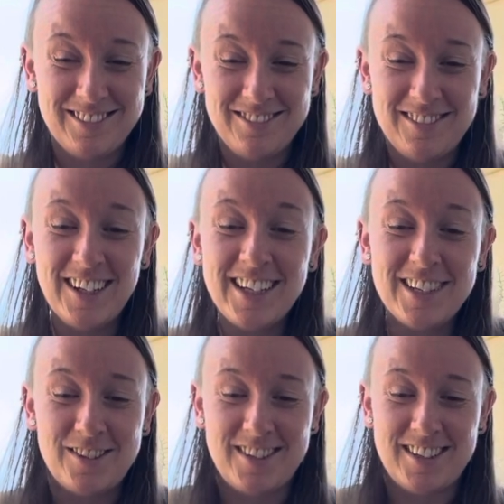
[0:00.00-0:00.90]
Very
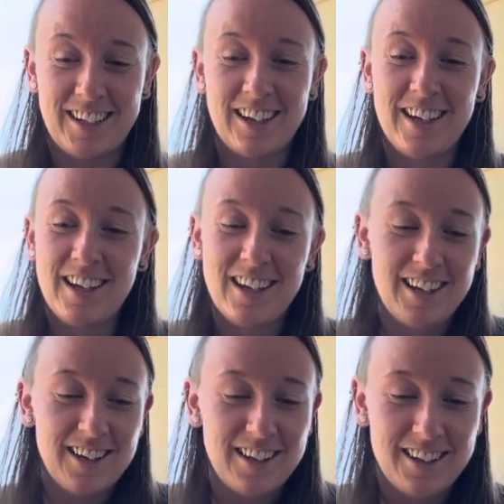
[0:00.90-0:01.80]
interesting.
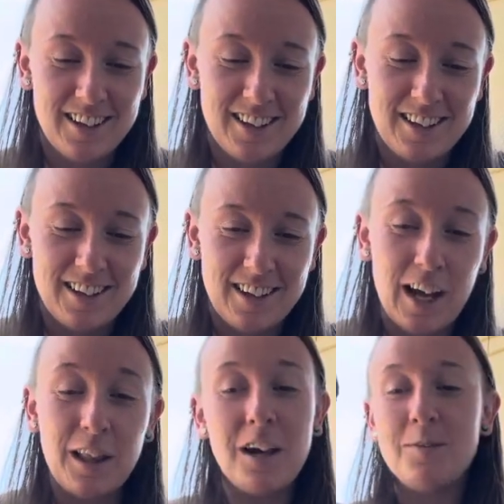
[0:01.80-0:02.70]

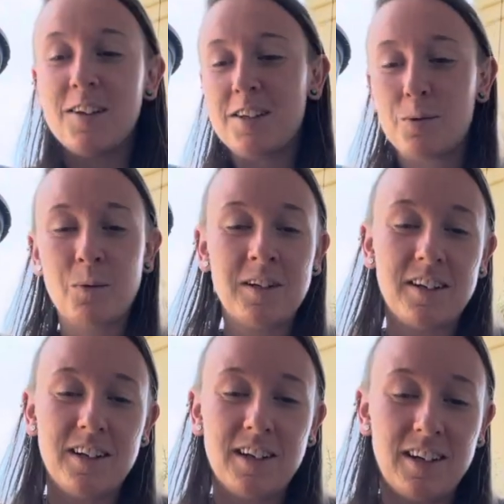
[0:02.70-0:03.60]
I love that this went
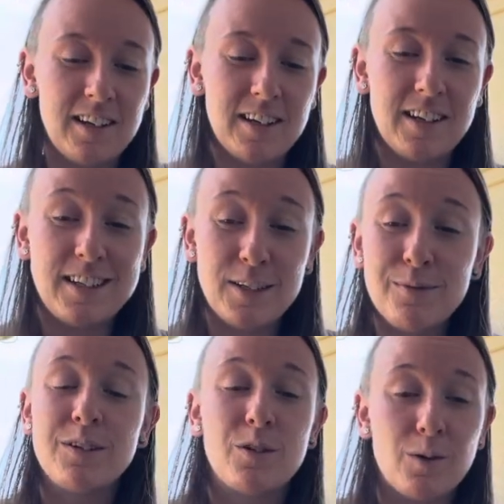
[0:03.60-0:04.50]
a, a
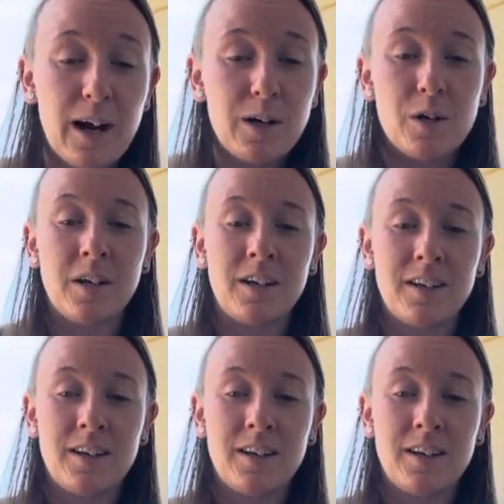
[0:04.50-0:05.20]
different direction